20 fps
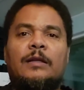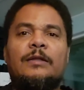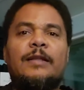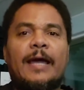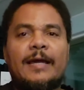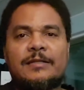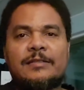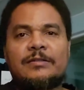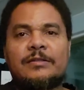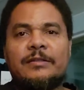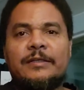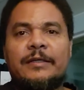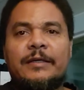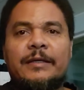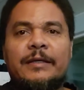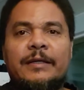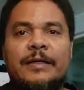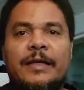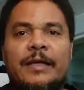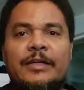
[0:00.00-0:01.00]

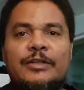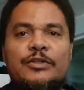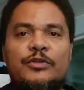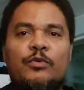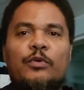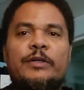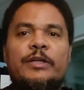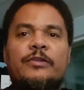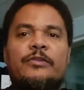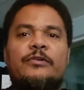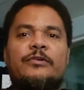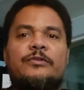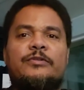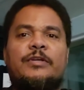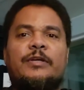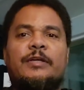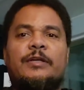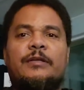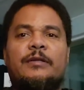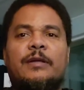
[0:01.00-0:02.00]
Lastly, in
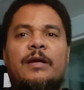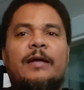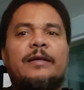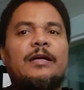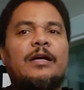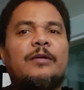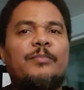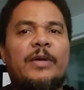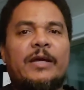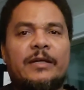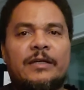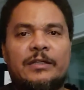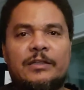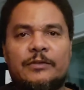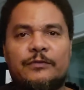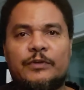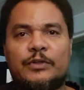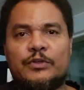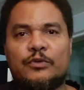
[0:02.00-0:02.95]
2013, I got back into